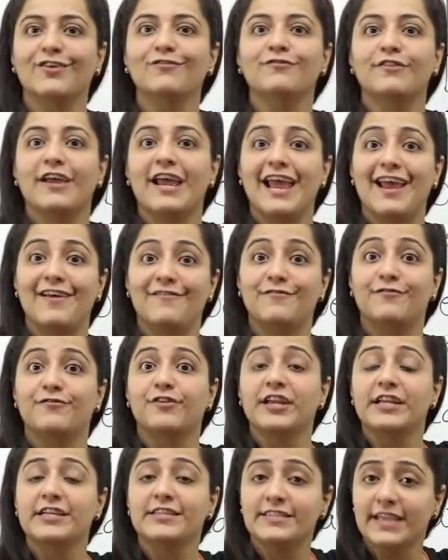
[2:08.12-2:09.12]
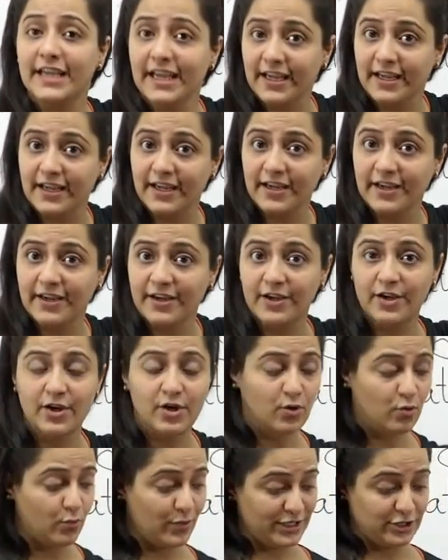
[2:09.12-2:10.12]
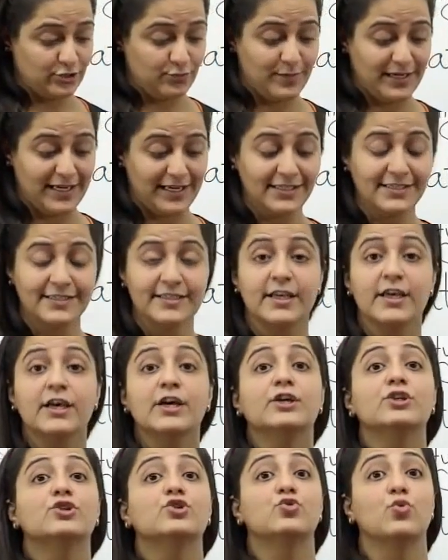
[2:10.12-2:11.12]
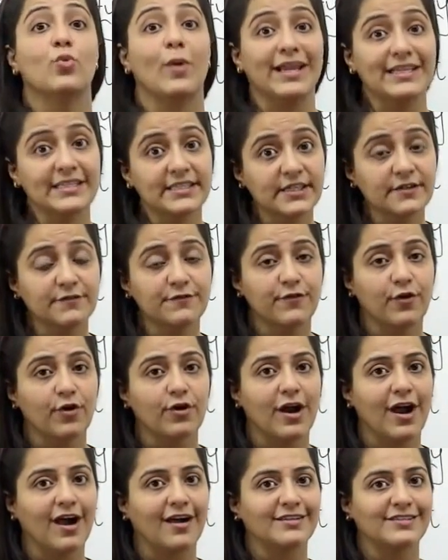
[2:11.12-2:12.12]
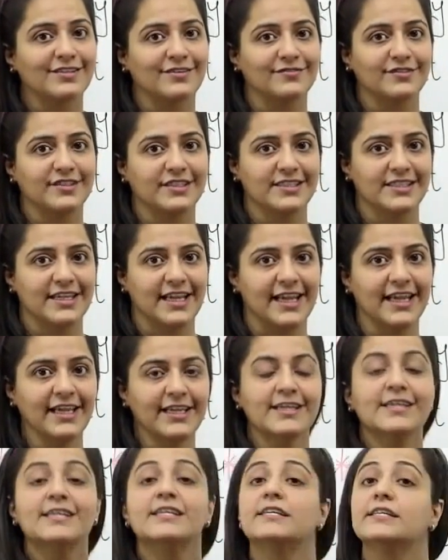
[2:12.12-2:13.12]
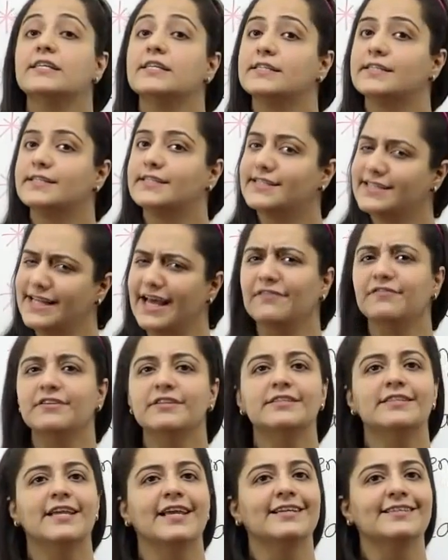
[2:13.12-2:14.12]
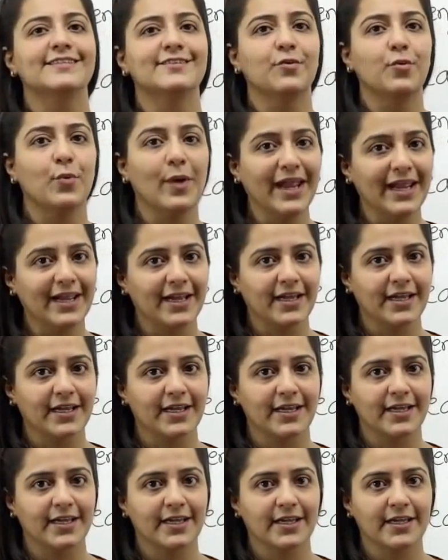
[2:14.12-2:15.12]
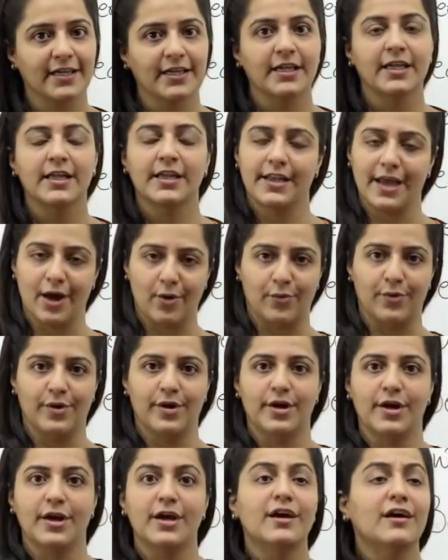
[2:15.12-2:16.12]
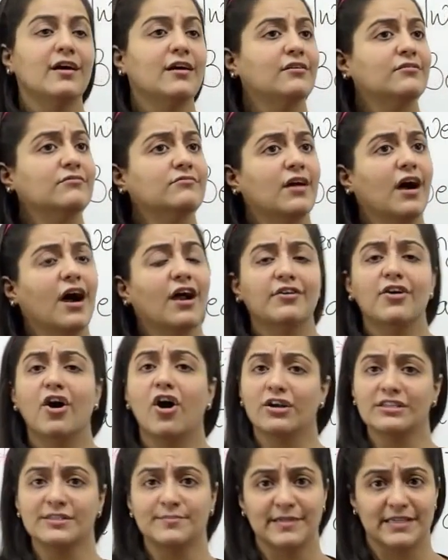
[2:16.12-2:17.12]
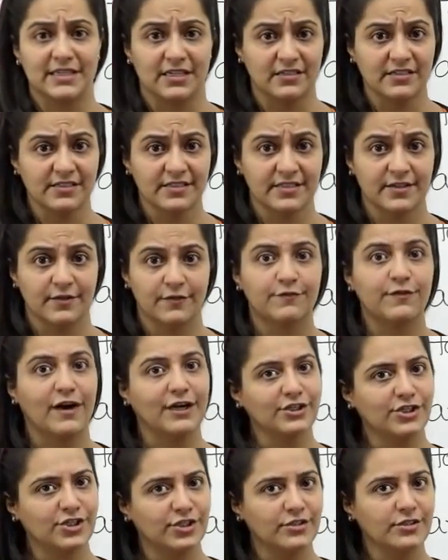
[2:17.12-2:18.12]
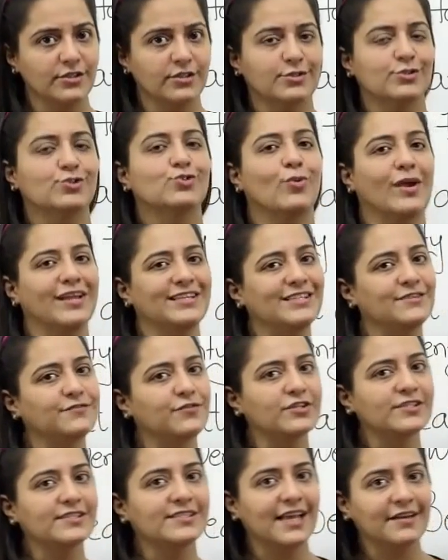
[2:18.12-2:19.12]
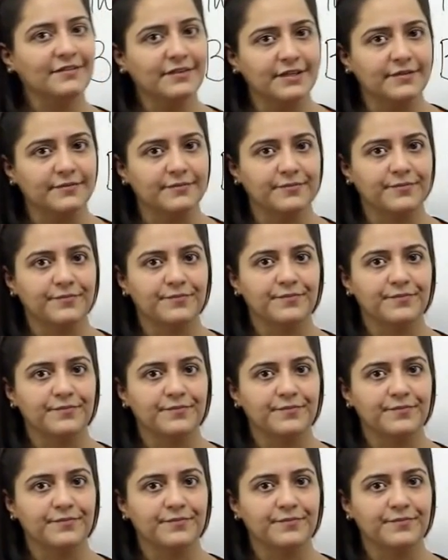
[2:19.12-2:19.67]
of every day, which means 24 hours of the day, 7 days a week. Now, our hospitals function 24/7.